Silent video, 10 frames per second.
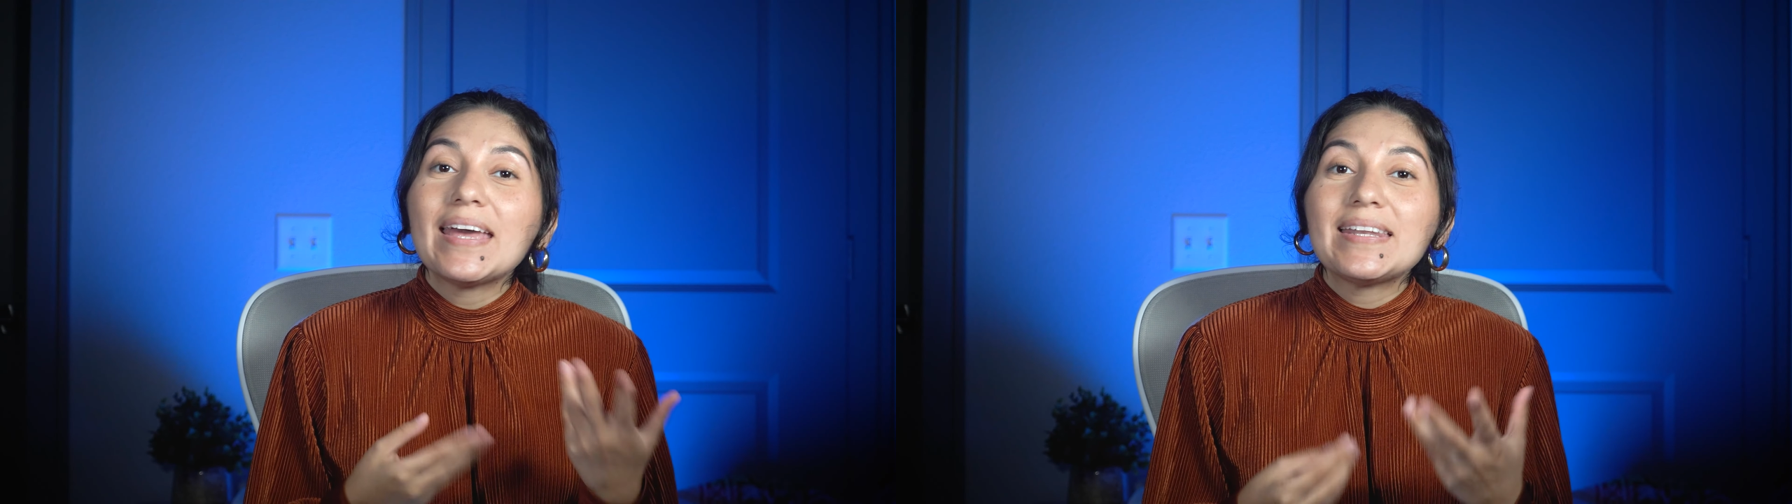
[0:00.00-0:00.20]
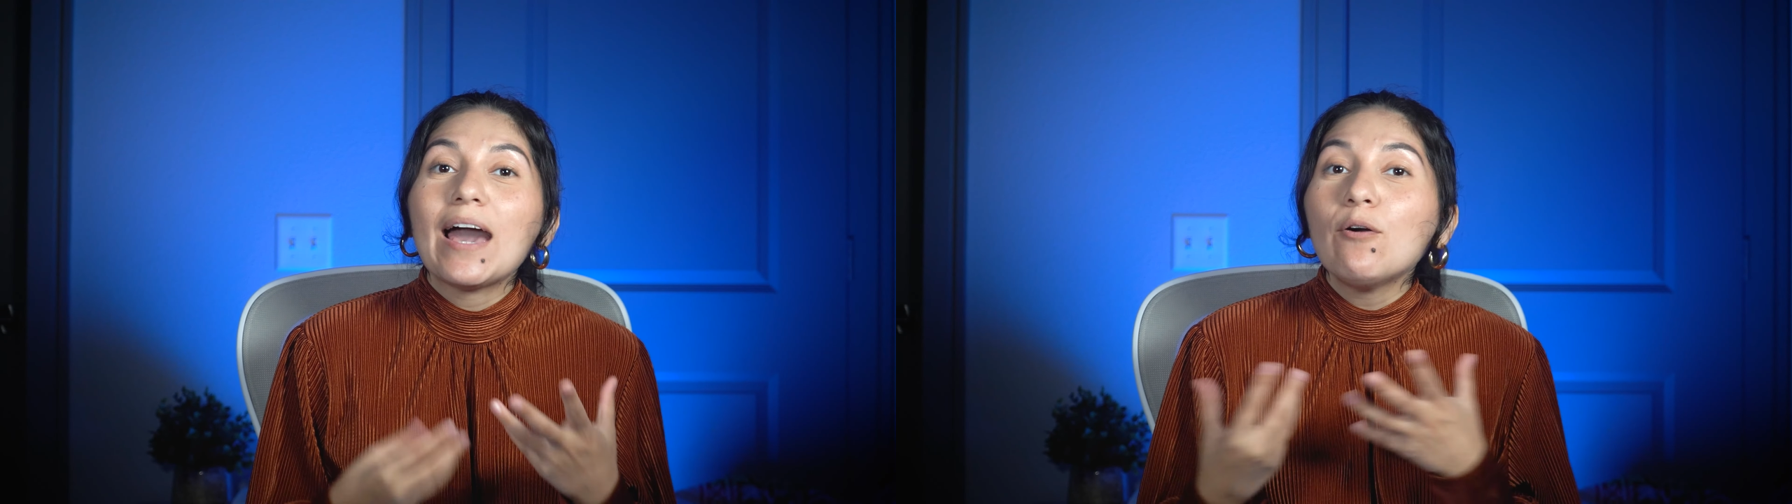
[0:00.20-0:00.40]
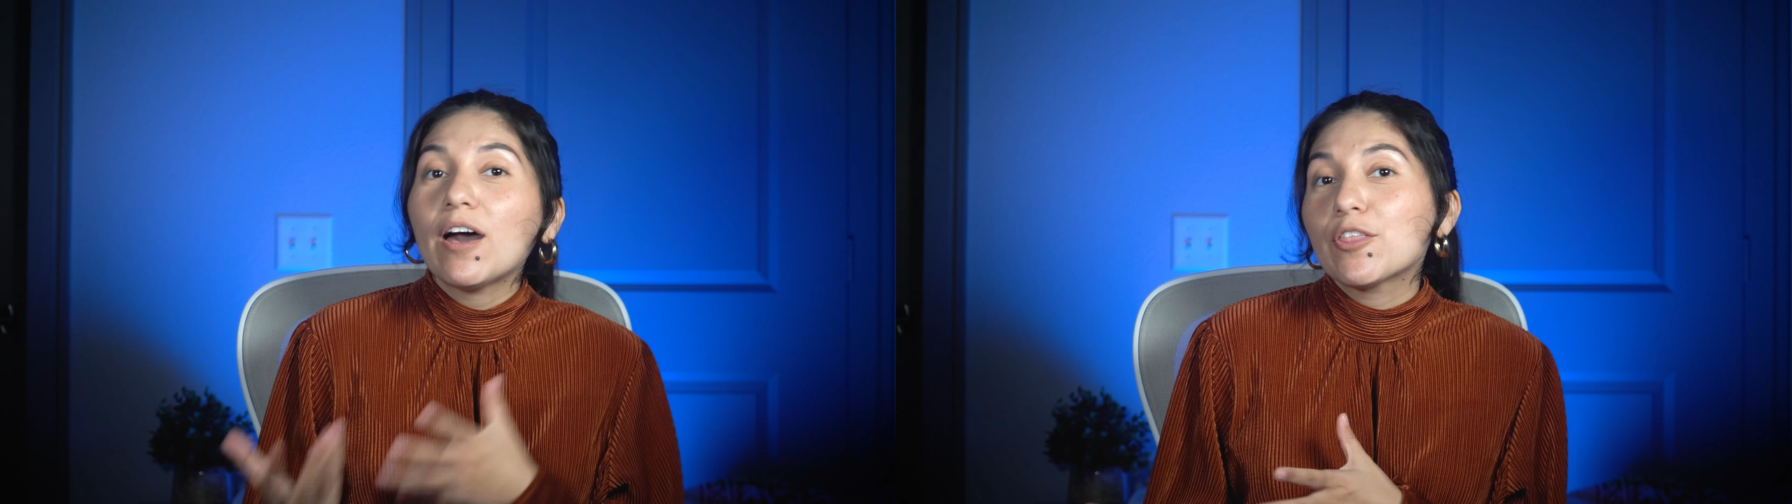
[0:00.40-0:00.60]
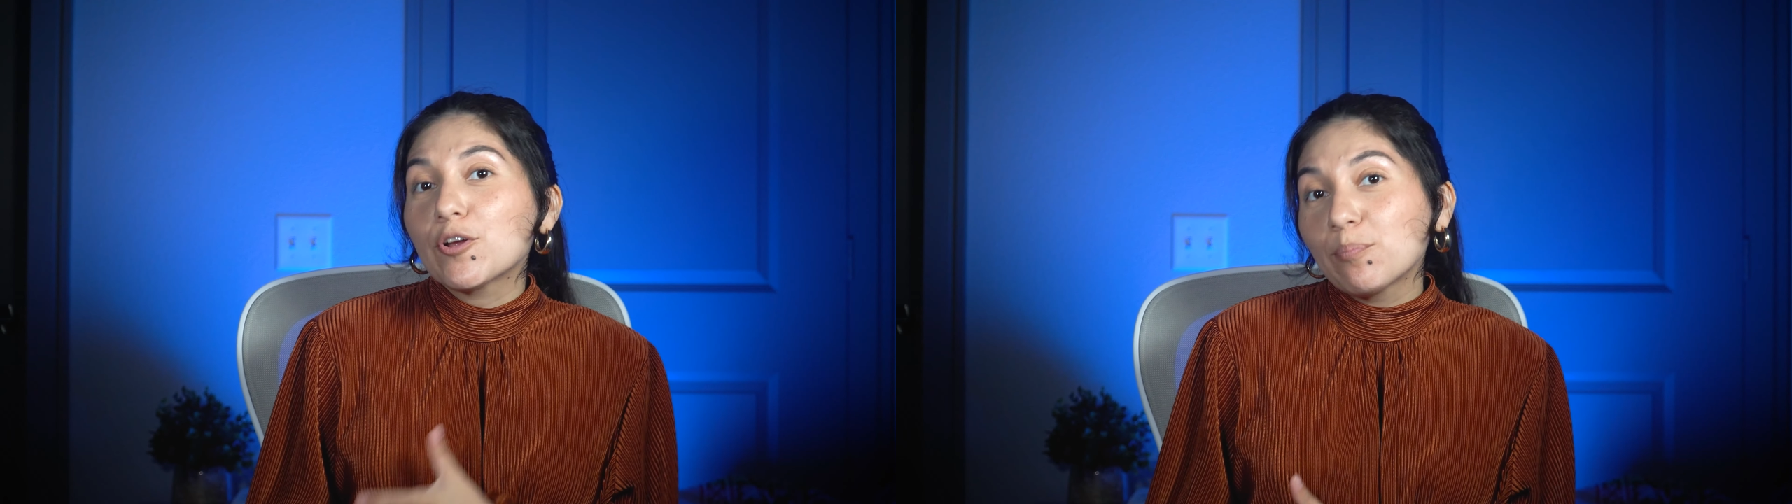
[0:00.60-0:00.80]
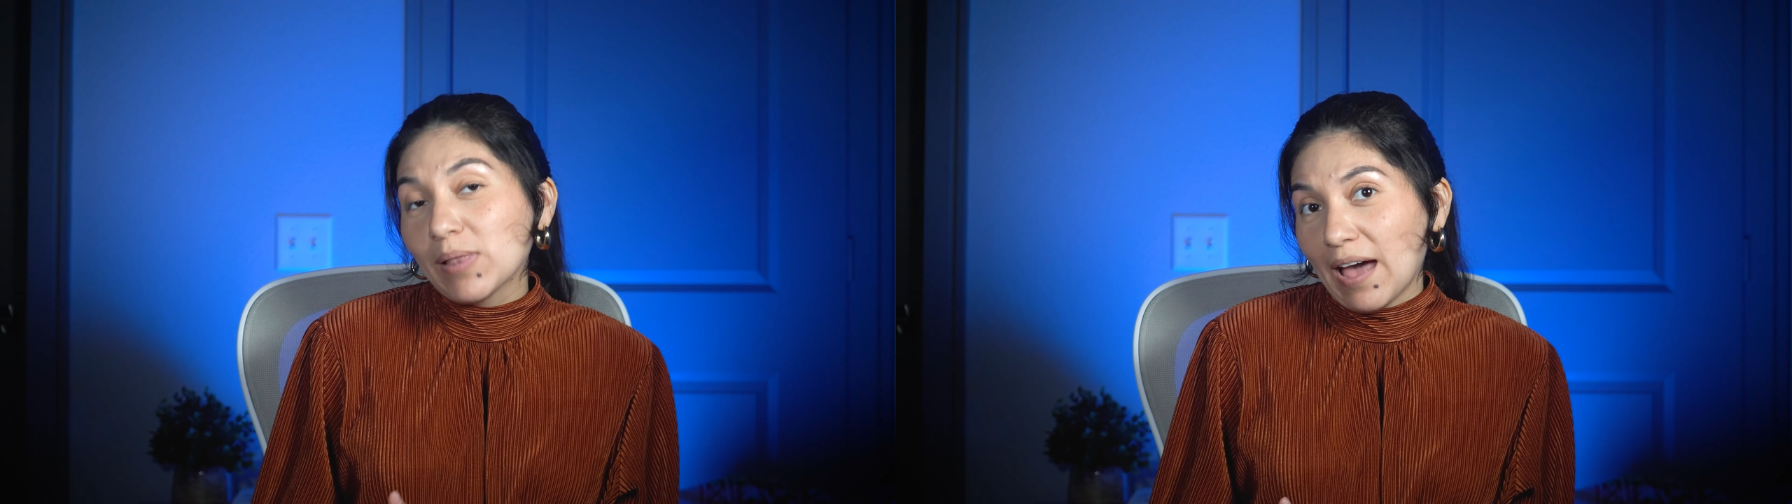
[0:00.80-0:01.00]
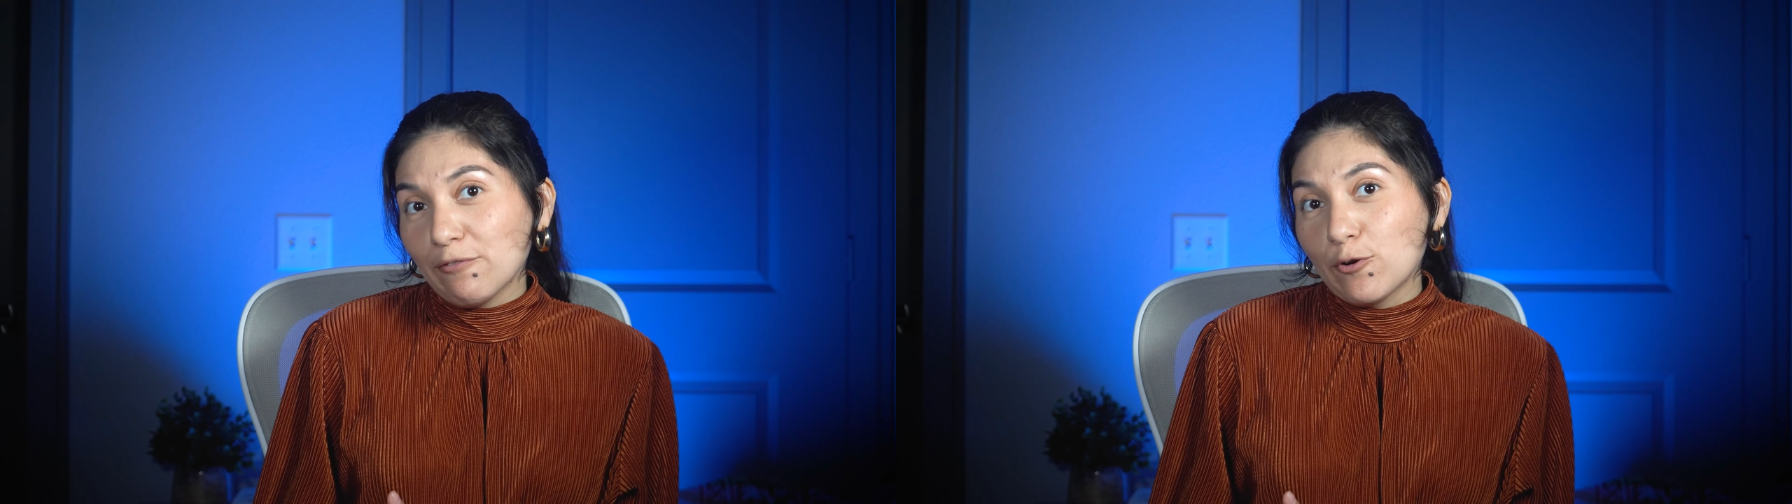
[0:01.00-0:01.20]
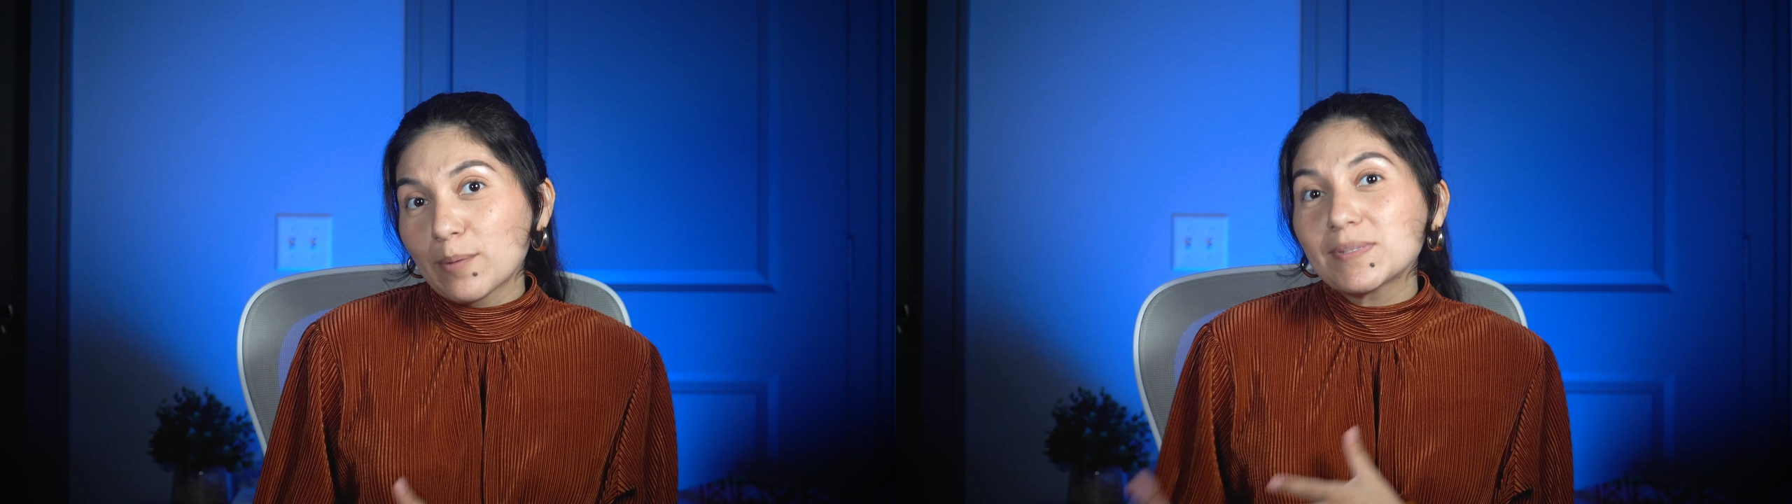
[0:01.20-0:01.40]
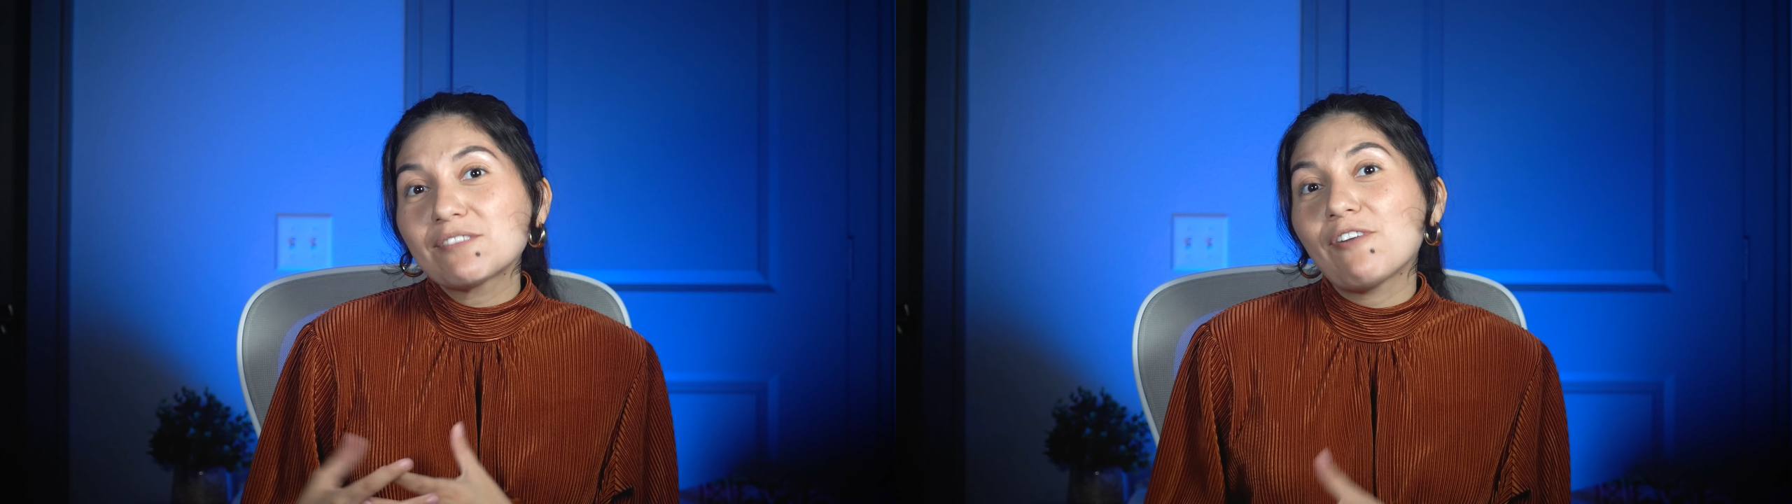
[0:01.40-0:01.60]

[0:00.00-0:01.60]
and now other platforms